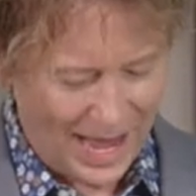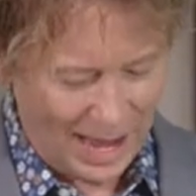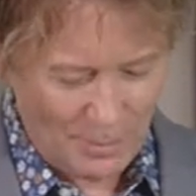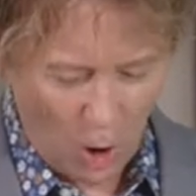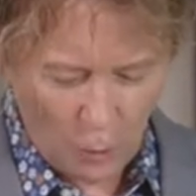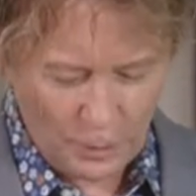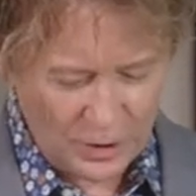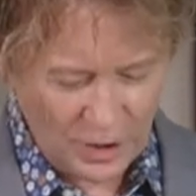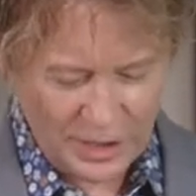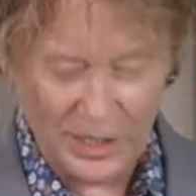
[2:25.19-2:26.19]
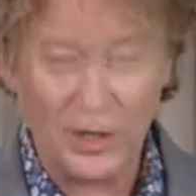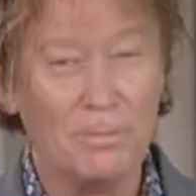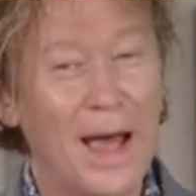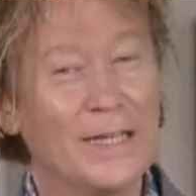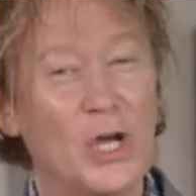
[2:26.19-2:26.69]
I'm hoping you're hearing
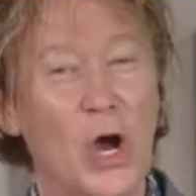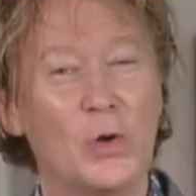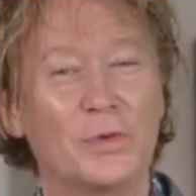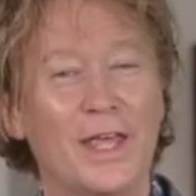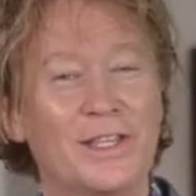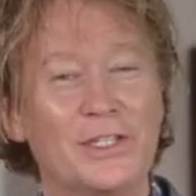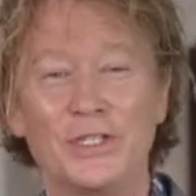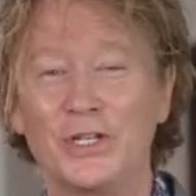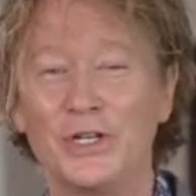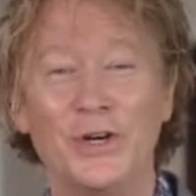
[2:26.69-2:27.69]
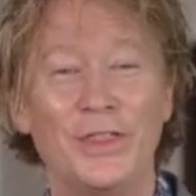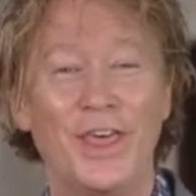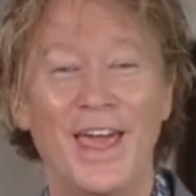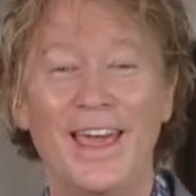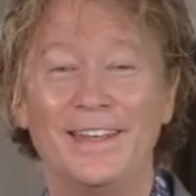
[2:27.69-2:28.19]
my tone that this is a good
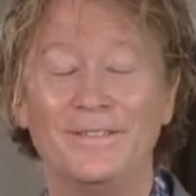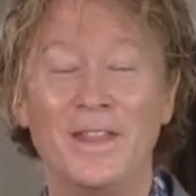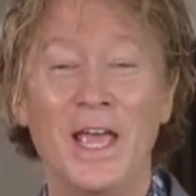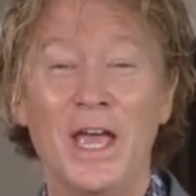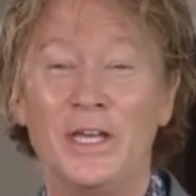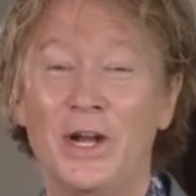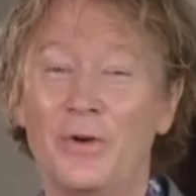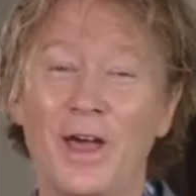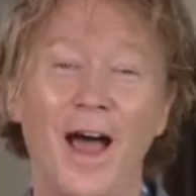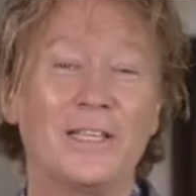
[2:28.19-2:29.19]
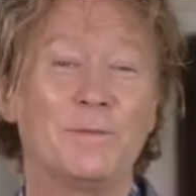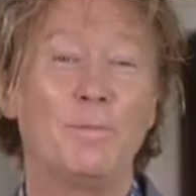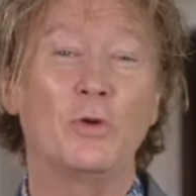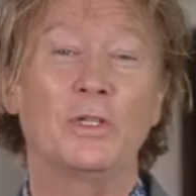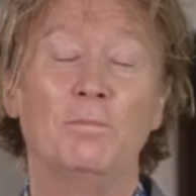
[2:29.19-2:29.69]
thing. You know, God
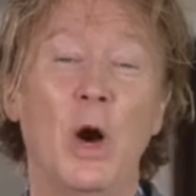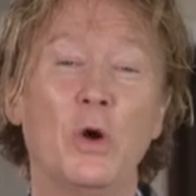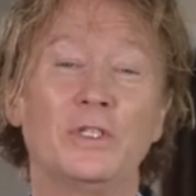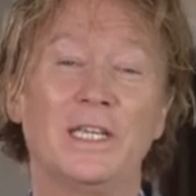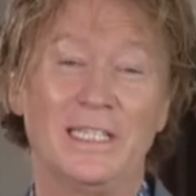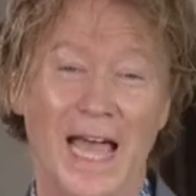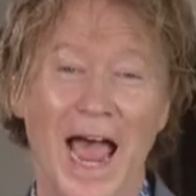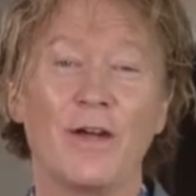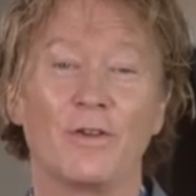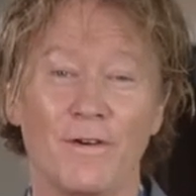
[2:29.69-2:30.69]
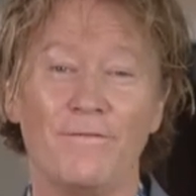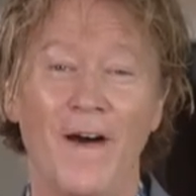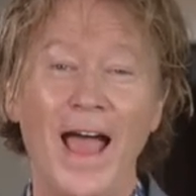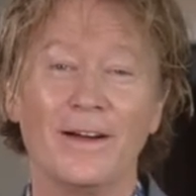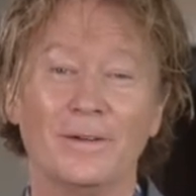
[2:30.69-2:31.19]
spoke to Moses out of the
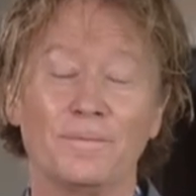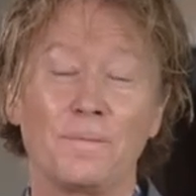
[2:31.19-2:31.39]
fire.